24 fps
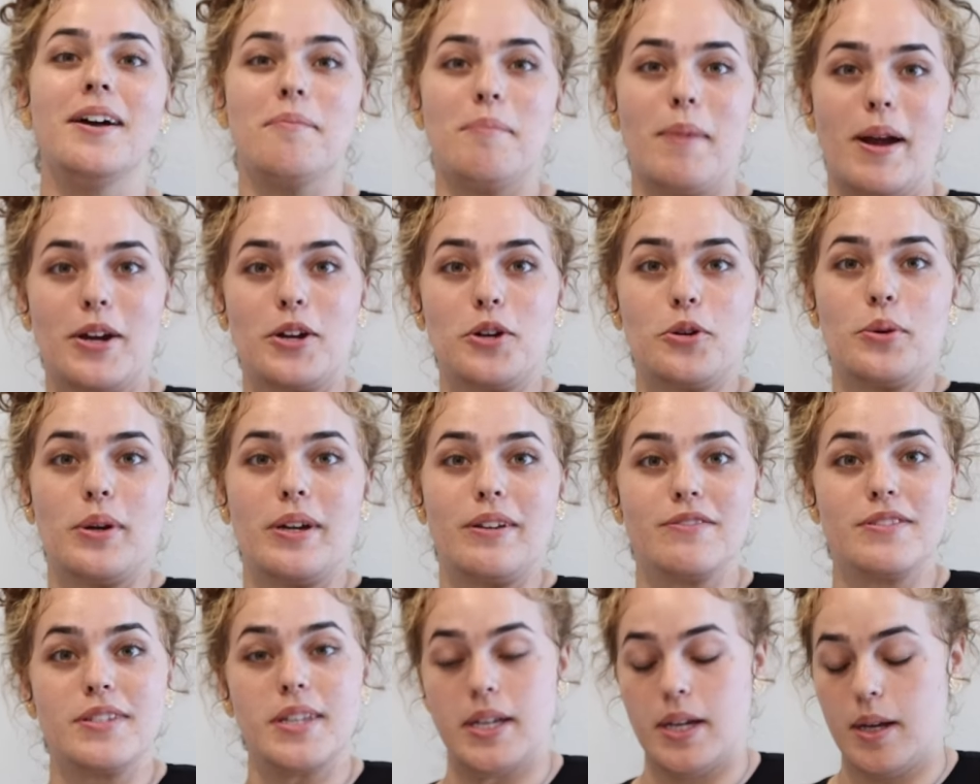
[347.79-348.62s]

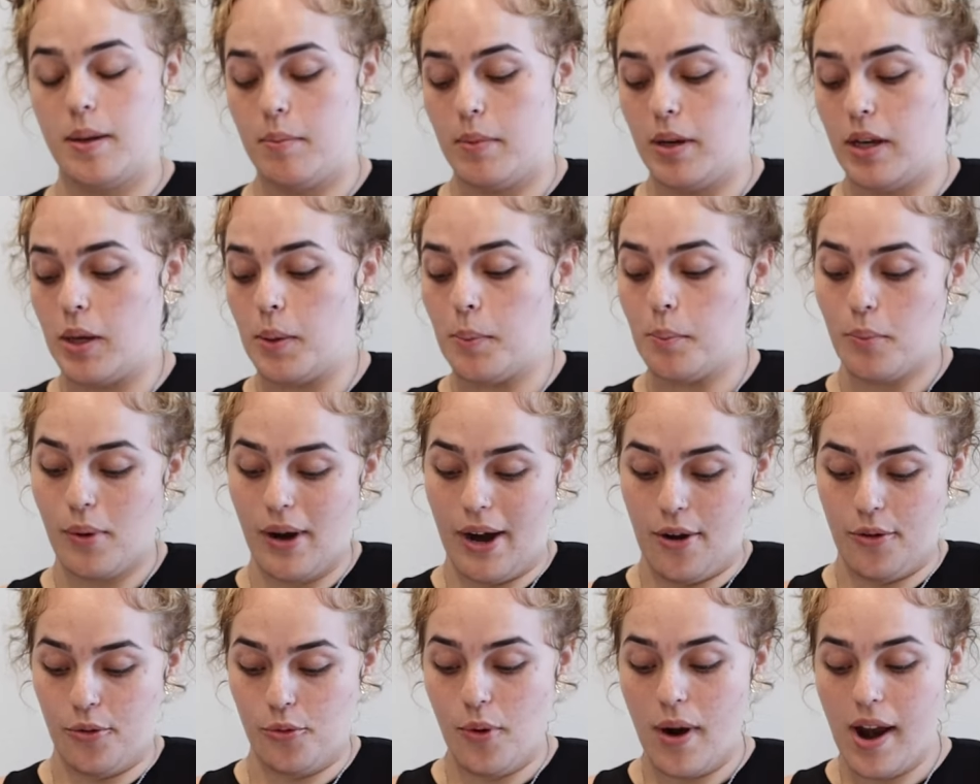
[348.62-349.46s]
microwave some
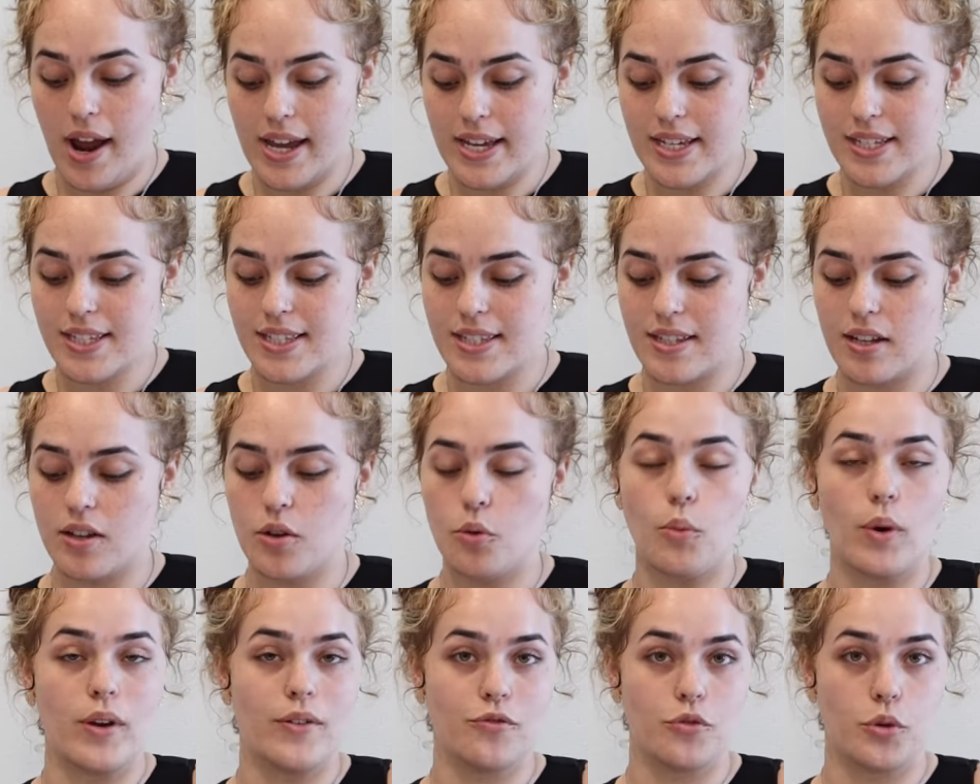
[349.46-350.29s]
brown rice
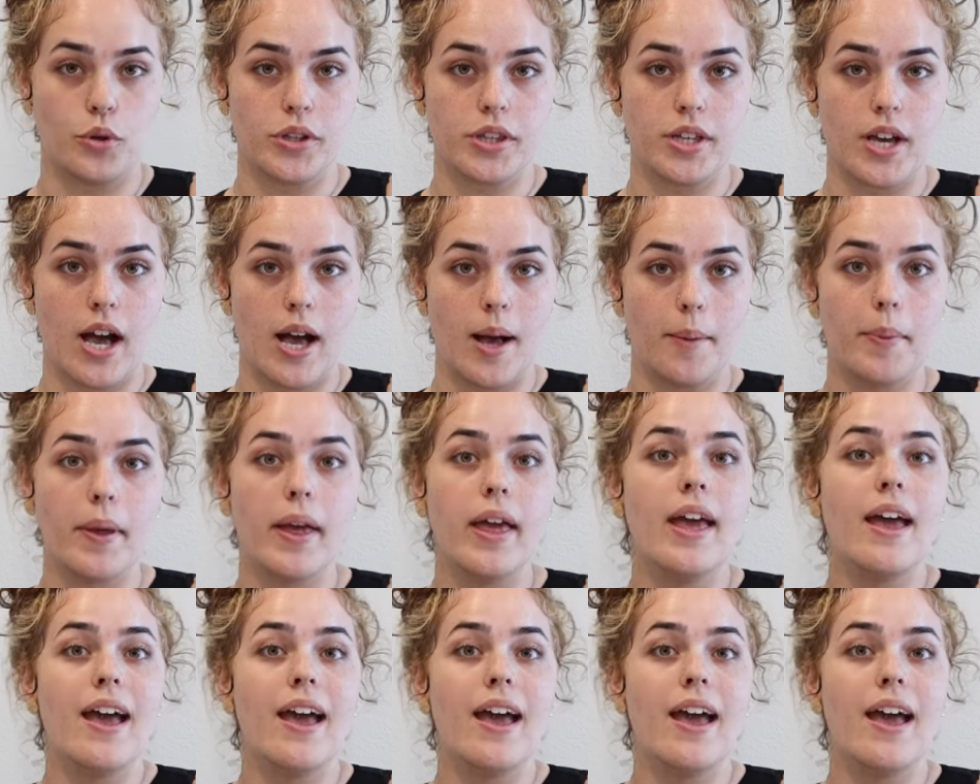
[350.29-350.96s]
one fourth cup